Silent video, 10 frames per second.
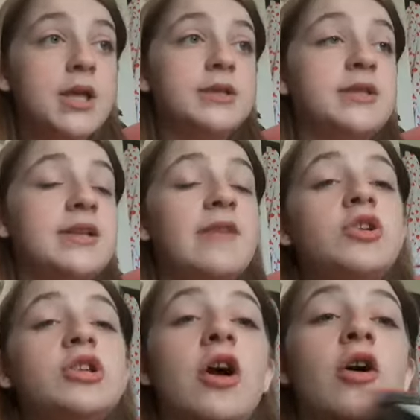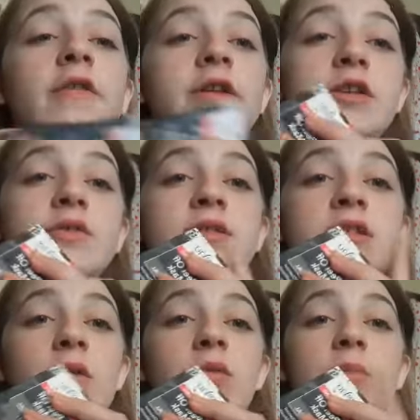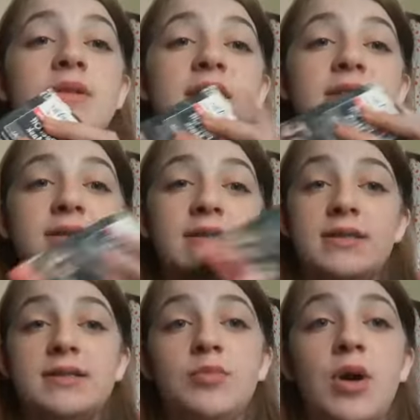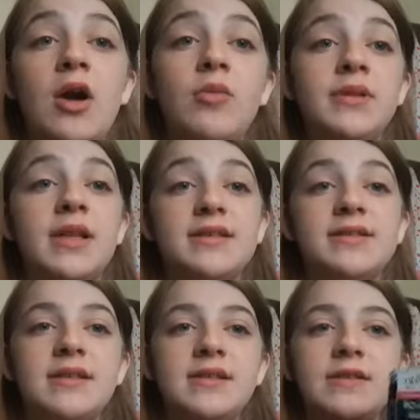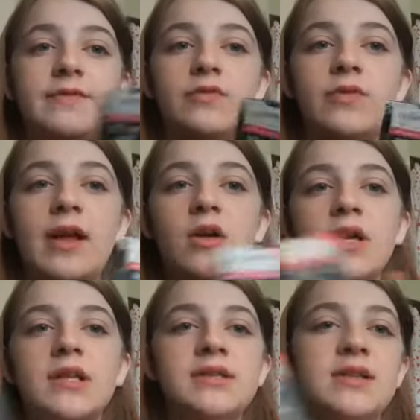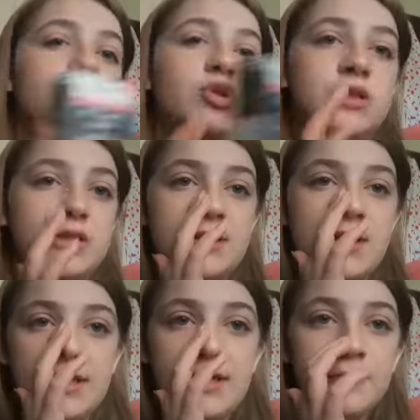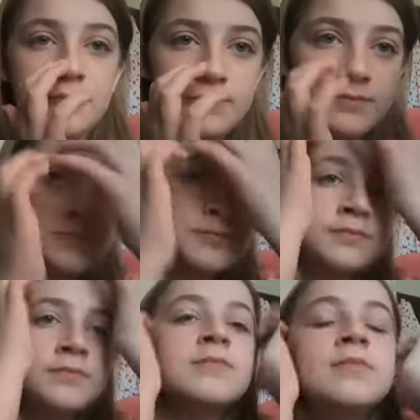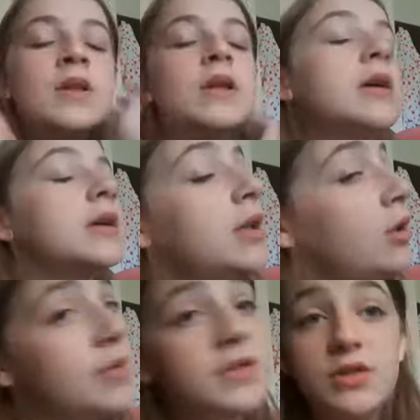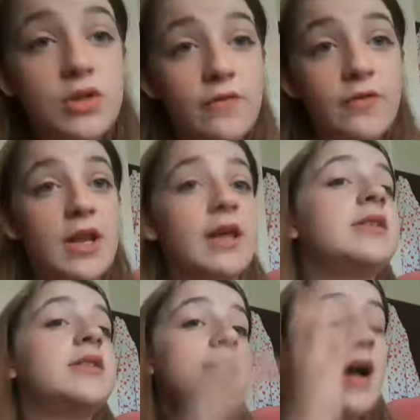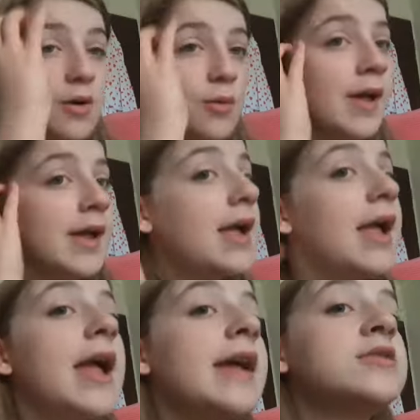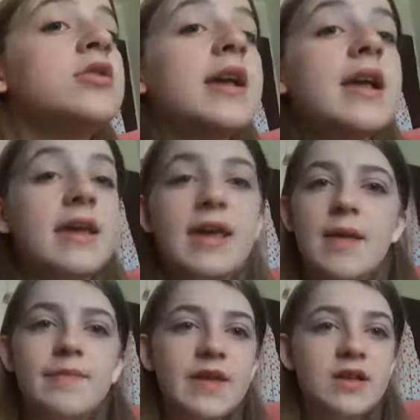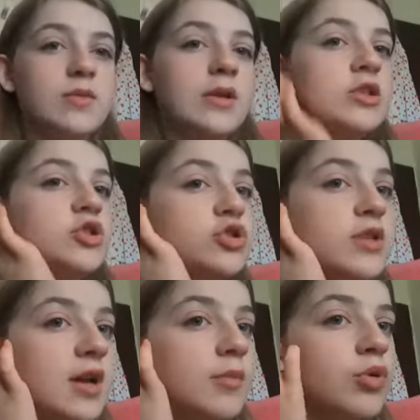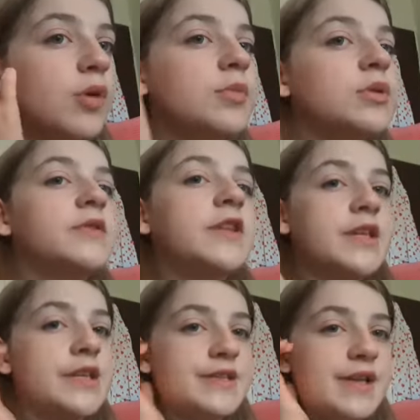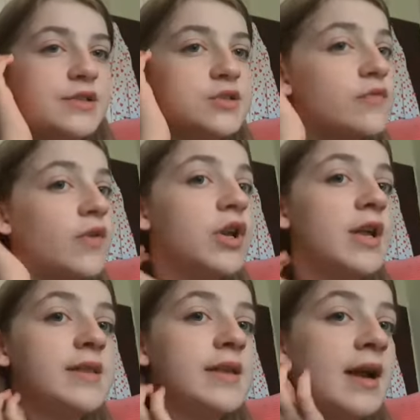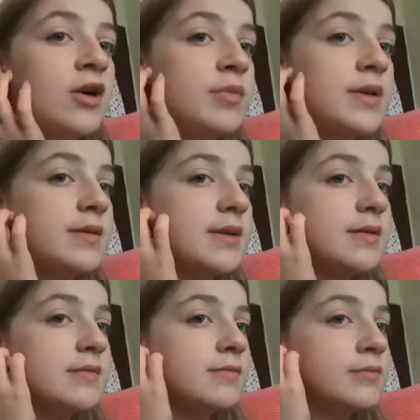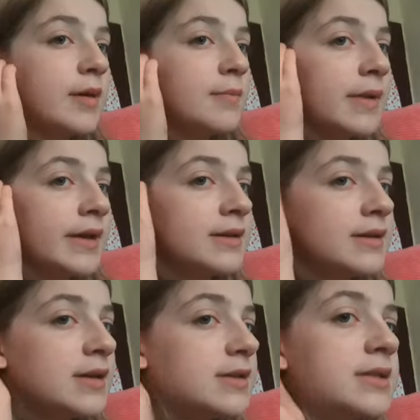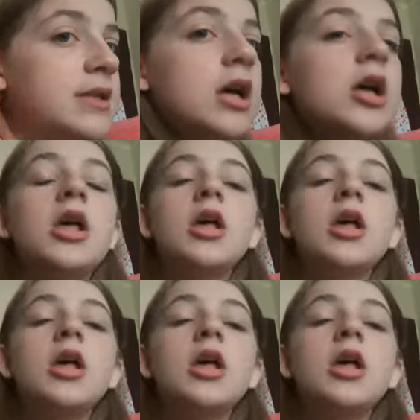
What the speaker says: this I've only already used this, so I won't be selling this, but I'll be like selling different, like I'll get the same one and just sell it. It'll be so fun. I just can't wait. It's not like a game thing as well. It's just like a proper thing you sell stuff on, and then I'll be like mailing it to you,